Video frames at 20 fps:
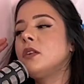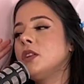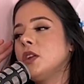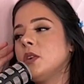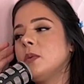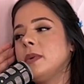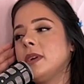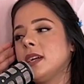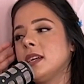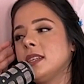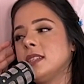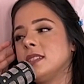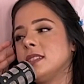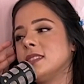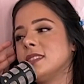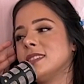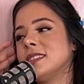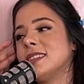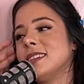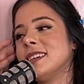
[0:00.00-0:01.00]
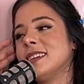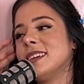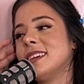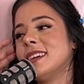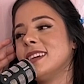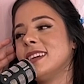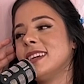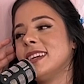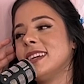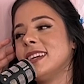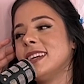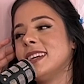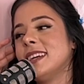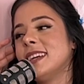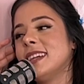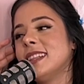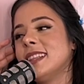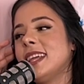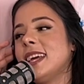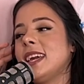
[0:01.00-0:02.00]
know because
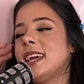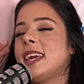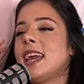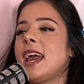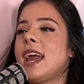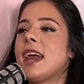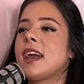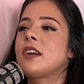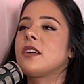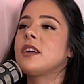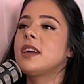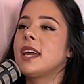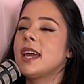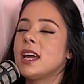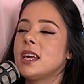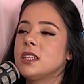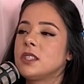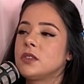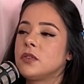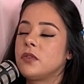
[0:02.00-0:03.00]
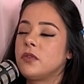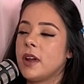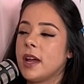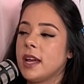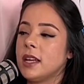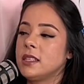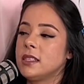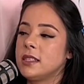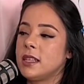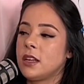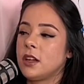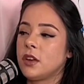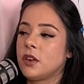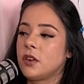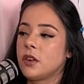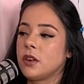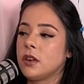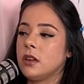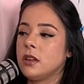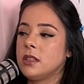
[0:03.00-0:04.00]
like Eric has friends that are
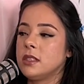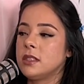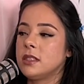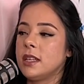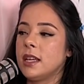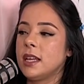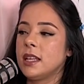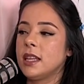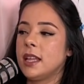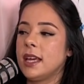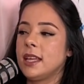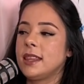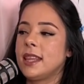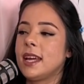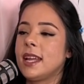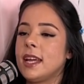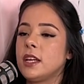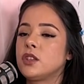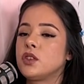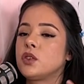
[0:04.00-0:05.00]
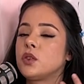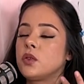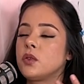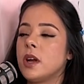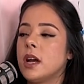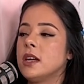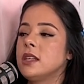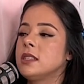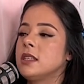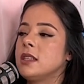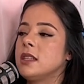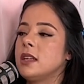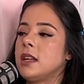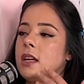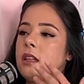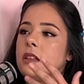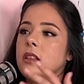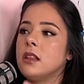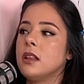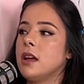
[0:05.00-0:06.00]
girls and like that I trust and that
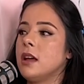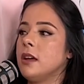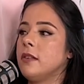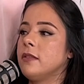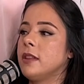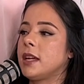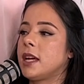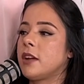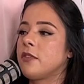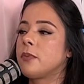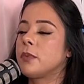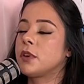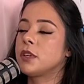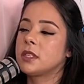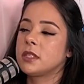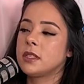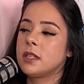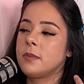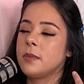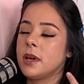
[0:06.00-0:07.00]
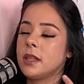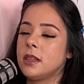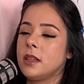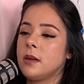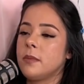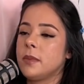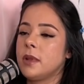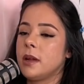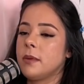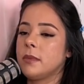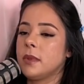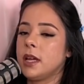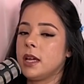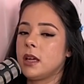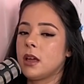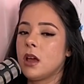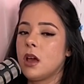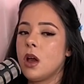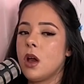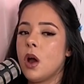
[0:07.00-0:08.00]
I love. Like I've personally met them and I'm
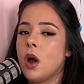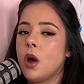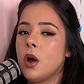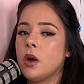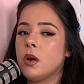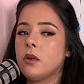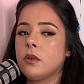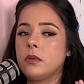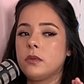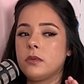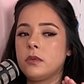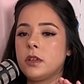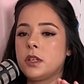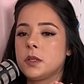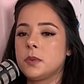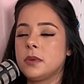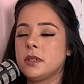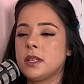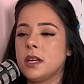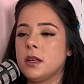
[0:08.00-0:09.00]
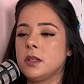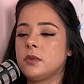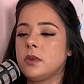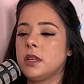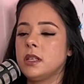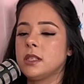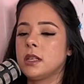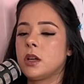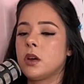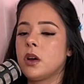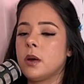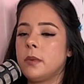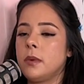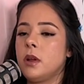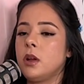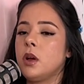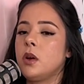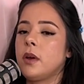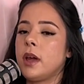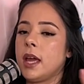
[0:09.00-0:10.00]
like, oh, there's been times where he's like, oh, I'm going
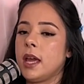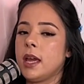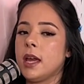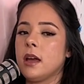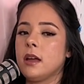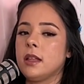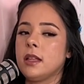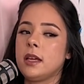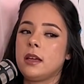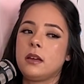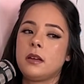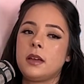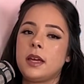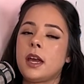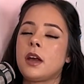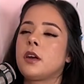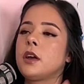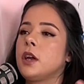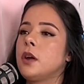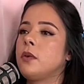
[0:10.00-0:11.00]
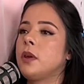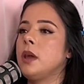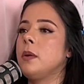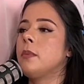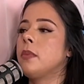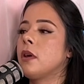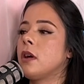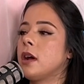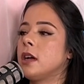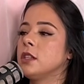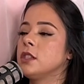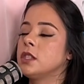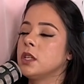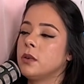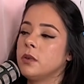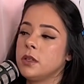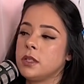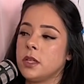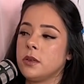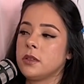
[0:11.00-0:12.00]
to go hang out like karaoke bar and
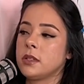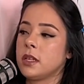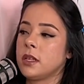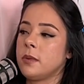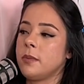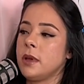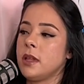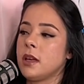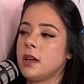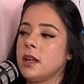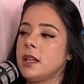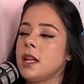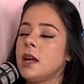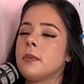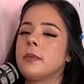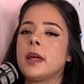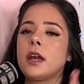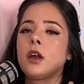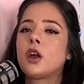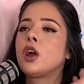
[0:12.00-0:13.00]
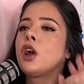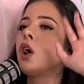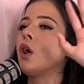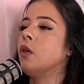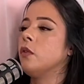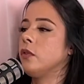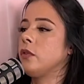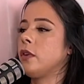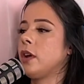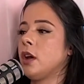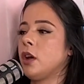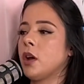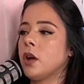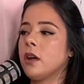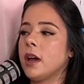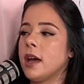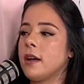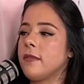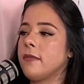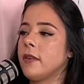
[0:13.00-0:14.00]
so is going to be there. And I'm like, go for it.
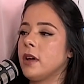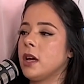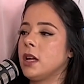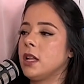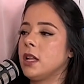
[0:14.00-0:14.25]
Go have fun.